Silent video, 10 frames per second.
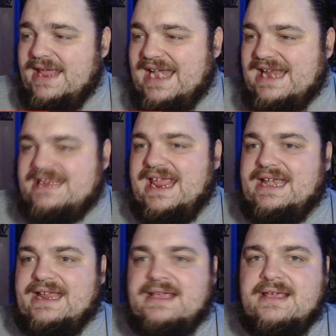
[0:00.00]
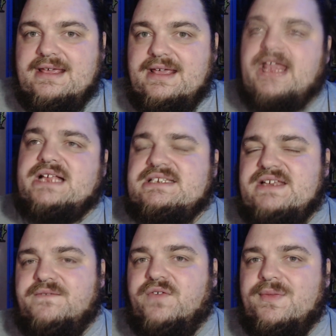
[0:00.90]
And again,
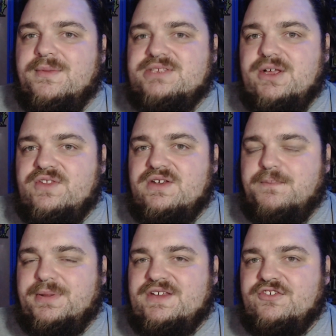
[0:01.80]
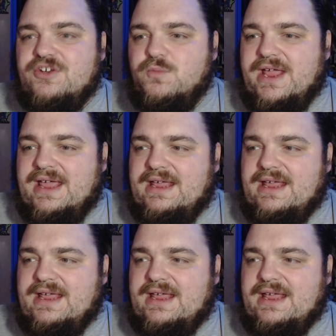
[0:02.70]
Essendon find themselves in a position where